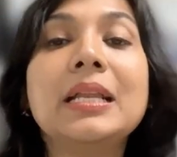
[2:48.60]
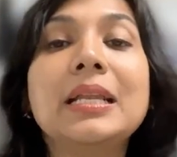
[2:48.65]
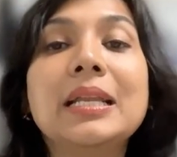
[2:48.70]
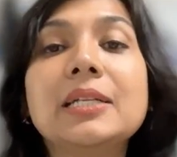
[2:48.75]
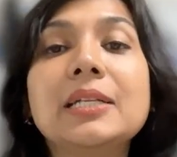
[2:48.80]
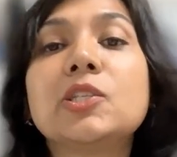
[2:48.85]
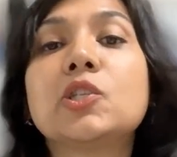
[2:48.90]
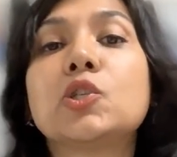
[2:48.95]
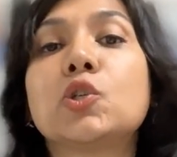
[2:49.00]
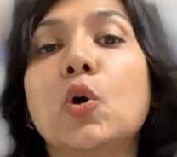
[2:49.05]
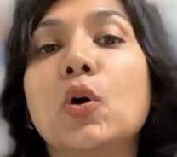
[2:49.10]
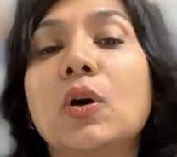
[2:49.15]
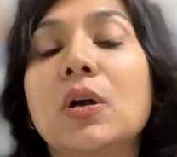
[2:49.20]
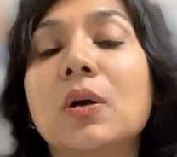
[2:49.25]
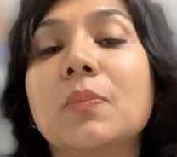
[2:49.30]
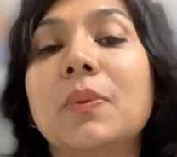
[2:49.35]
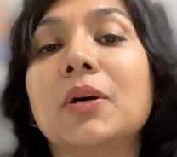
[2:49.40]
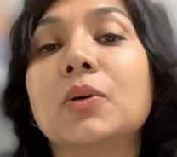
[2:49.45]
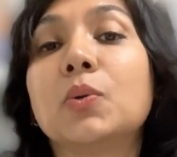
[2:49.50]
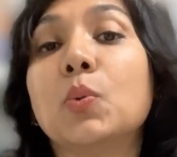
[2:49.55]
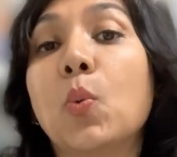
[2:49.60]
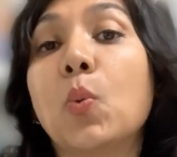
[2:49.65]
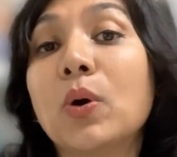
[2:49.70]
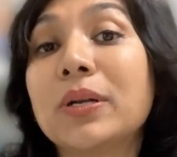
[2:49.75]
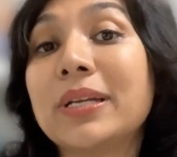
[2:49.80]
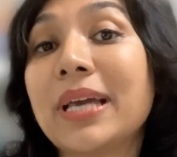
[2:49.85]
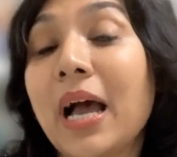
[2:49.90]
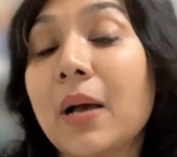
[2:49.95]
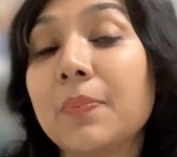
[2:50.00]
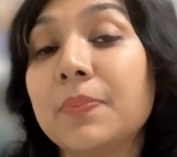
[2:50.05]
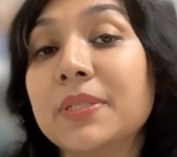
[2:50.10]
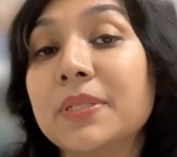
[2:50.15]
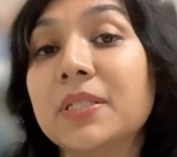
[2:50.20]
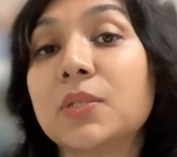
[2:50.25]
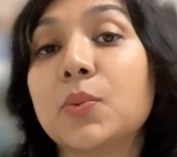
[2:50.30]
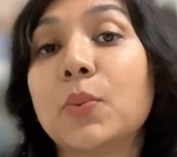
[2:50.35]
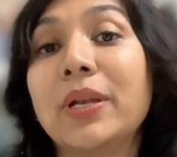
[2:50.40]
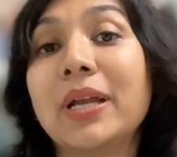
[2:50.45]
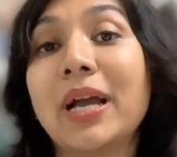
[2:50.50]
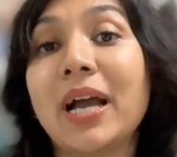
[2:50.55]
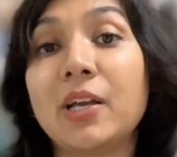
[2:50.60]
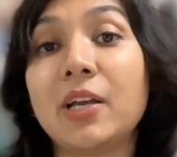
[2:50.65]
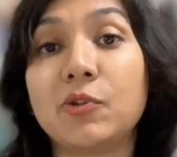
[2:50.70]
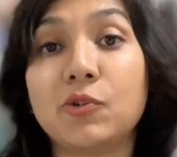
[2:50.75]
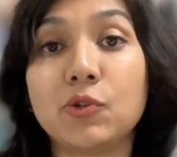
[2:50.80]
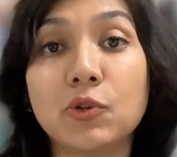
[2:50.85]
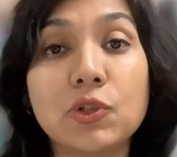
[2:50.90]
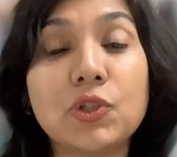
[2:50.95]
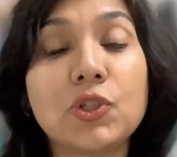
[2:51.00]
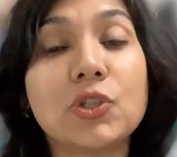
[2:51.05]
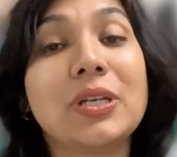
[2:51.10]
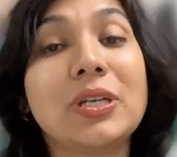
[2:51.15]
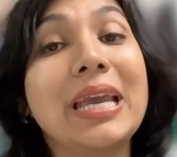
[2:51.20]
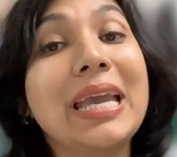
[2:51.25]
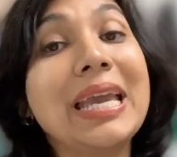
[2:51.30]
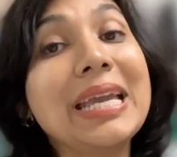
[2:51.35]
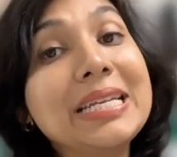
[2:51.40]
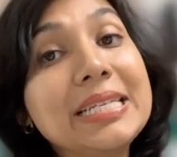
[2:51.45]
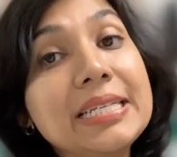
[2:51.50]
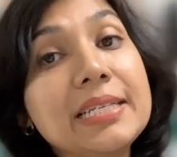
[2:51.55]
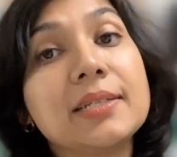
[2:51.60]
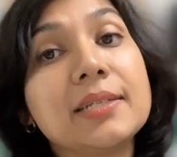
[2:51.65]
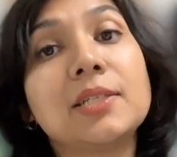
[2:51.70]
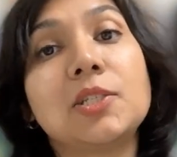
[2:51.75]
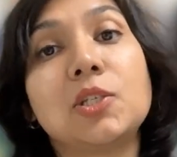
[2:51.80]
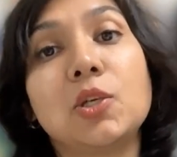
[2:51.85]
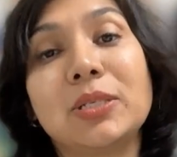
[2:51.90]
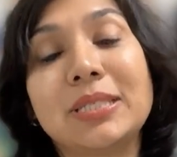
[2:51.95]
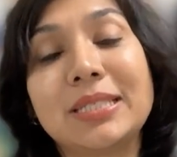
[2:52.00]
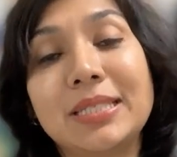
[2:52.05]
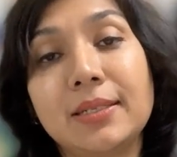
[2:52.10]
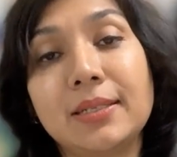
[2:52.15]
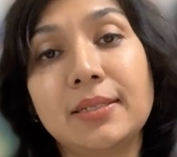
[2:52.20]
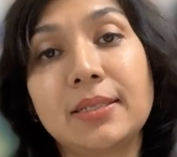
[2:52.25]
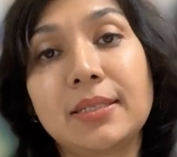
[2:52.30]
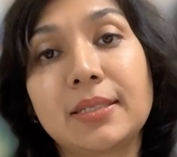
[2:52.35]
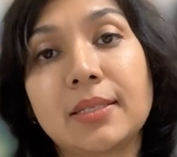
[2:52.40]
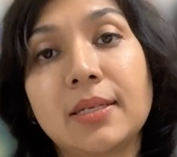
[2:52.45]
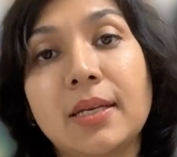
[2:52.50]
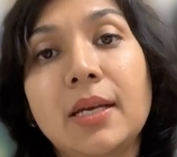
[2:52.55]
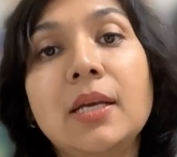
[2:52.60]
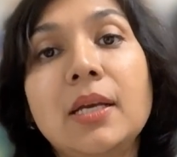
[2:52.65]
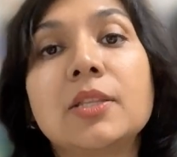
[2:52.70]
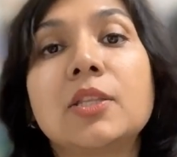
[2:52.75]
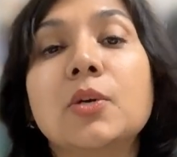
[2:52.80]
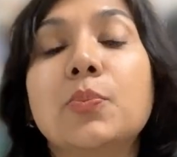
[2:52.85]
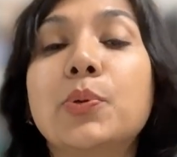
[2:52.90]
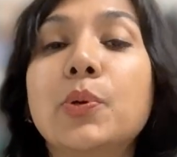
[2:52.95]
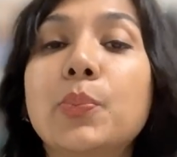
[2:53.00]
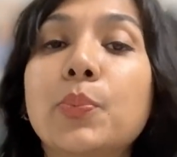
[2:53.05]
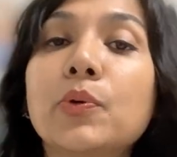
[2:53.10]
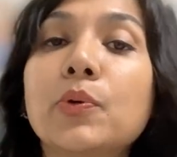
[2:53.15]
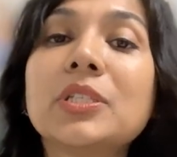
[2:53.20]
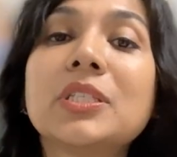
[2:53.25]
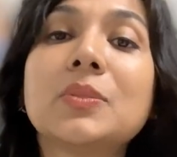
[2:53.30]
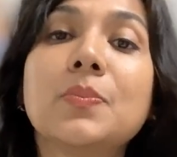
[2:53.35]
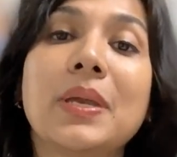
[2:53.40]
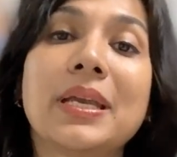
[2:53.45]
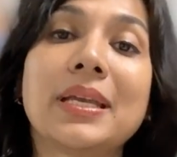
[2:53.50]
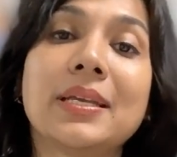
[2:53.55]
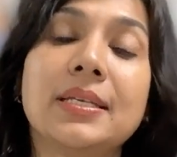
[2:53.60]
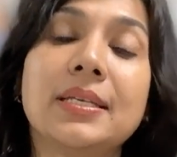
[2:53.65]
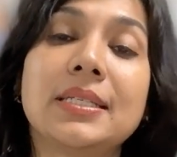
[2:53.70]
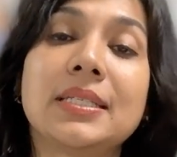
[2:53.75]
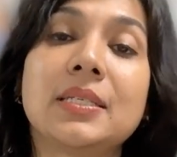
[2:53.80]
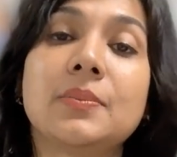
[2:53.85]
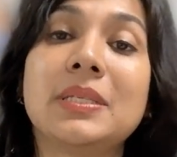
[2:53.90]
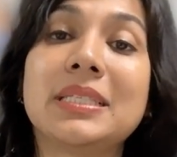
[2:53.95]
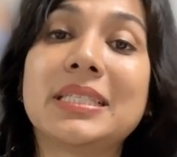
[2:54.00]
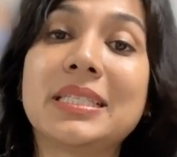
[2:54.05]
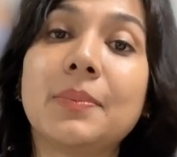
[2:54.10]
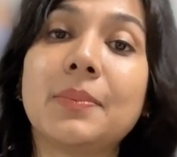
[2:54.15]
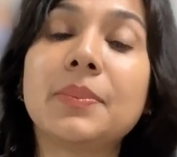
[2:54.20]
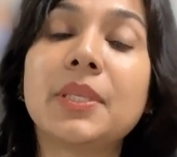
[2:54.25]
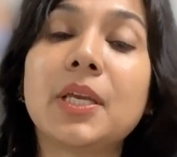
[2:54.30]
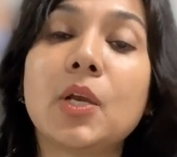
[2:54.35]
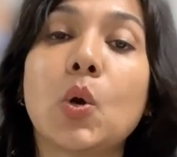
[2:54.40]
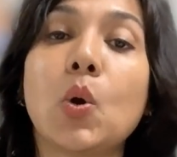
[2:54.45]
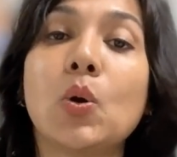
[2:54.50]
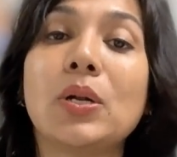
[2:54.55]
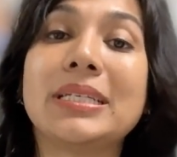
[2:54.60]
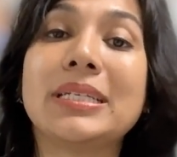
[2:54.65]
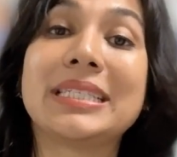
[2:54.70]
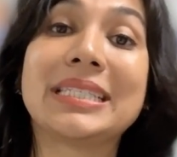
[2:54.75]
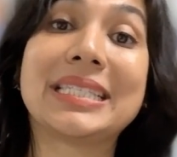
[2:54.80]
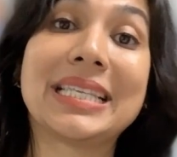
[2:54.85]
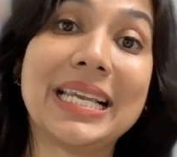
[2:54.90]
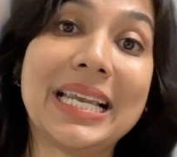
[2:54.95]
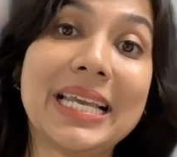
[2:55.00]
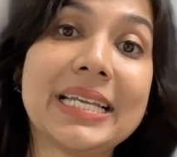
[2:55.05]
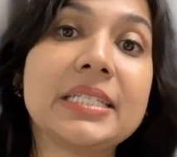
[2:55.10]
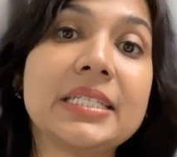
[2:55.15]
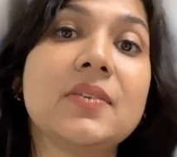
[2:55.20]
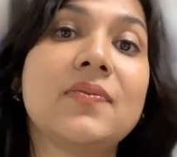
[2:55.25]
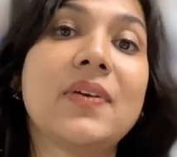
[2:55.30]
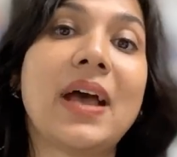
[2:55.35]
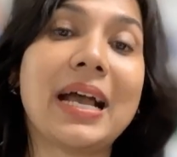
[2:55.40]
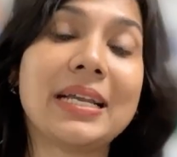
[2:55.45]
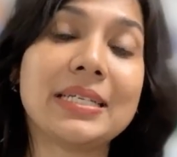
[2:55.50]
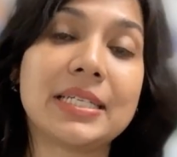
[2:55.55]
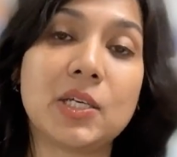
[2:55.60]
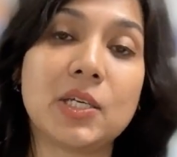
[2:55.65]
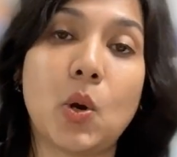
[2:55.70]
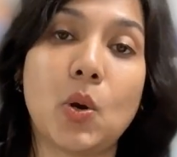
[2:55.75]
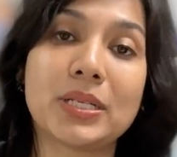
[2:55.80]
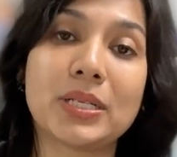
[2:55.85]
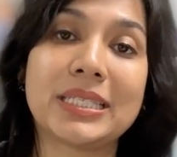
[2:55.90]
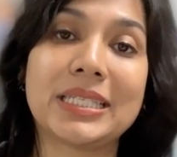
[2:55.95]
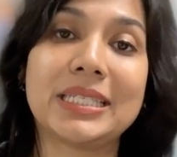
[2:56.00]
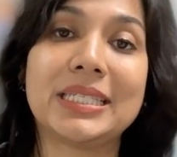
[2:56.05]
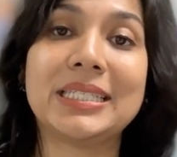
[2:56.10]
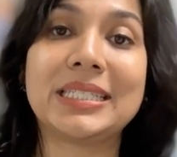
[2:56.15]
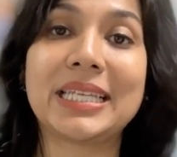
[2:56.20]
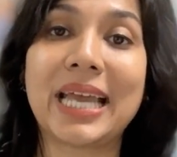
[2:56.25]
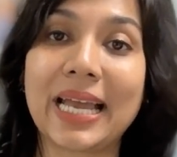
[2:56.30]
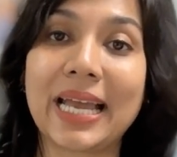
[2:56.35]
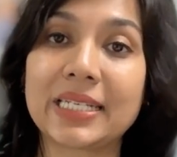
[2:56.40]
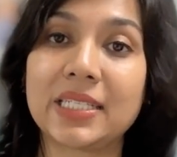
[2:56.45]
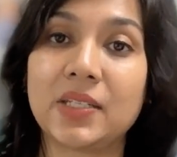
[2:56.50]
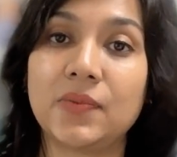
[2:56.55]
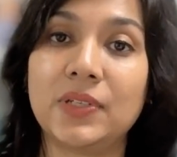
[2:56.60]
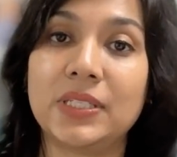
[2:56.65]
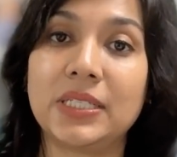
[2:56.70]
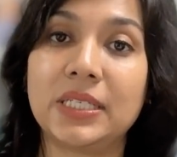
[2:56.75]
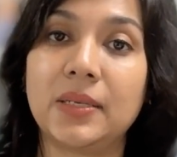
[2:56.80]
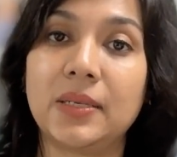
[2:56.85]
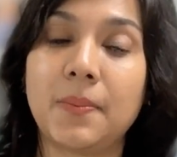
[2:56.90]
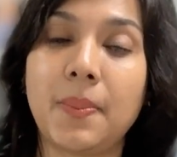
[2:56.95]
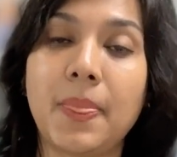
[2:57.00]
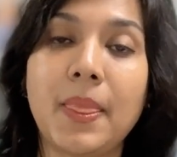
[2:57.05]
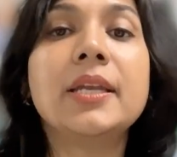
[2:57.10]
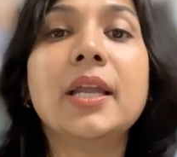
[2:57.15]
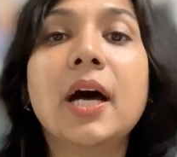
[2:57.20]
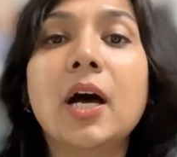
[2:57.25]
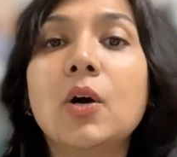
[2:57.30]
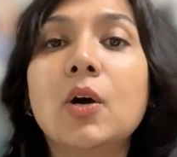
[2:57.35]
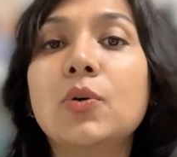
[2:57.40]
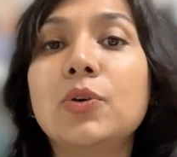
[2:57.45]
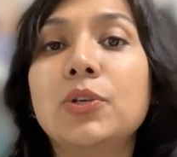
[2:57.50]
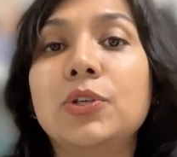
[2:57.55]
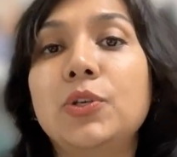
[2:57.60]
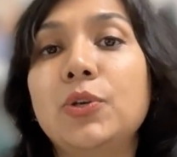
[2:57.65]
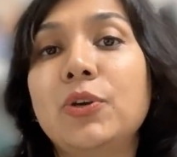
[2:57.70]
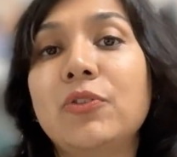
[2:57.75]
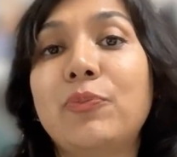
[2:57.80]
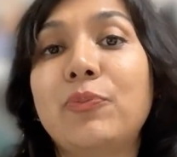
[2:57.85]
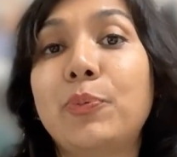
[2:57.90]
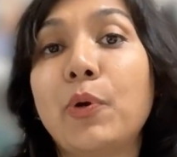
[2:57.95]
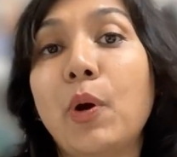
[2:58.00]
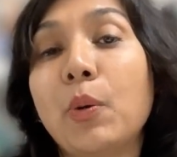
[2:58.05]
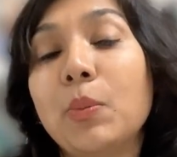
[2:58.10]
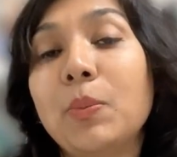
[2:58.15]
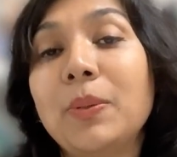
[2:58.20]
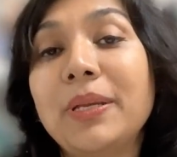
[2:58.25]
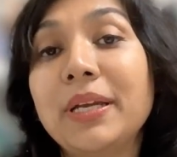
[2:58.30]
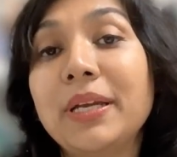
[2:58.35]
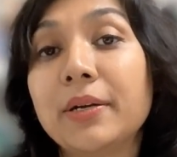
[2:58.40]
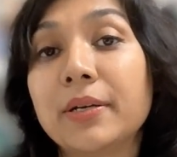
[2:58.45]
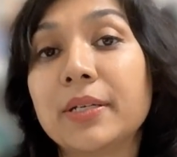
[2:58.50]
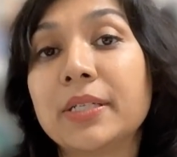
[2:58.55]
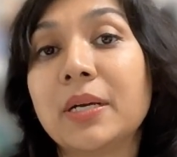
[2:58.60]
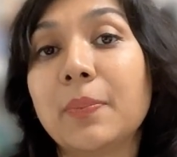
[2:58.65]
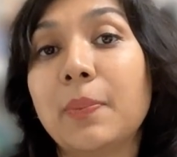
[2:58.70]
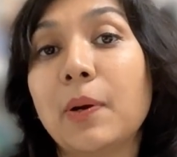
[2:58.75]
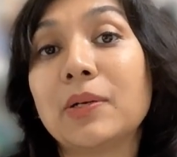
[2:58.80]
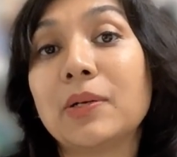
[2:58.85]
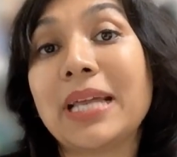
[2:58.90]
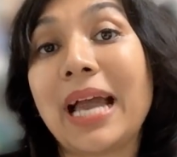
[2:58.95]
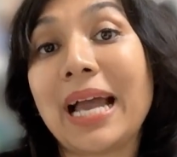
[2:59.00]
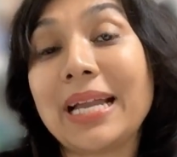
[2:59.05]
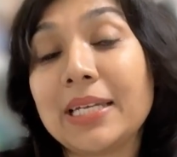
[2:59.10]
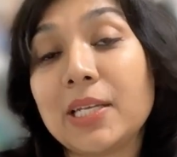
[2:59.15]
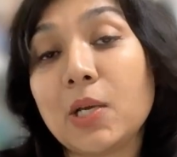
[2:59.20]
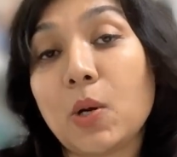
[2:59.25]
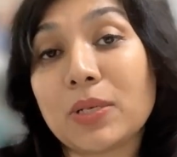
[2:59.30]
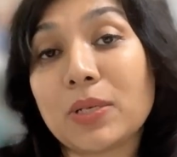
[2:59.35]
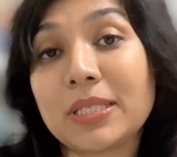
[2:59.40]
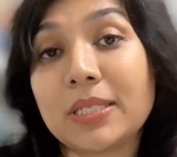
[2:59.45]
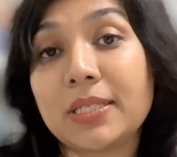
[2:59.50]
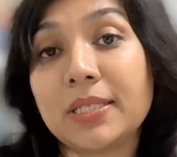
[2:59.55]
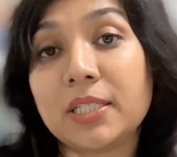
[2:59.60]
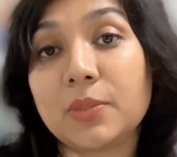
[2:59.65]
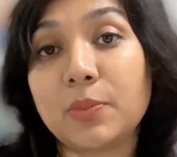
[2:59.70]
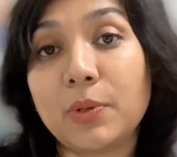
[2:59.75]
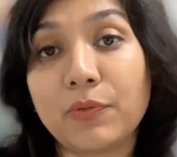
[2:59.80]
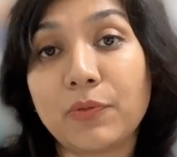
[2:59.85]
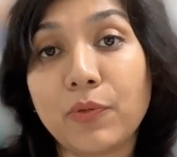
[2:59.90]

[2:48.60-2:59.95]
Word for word: Let's talk about what happens when hydrogen enters your cells. The proposed mechanism is something called selective antioxidant activity. Now, you have probably heard about antioxidants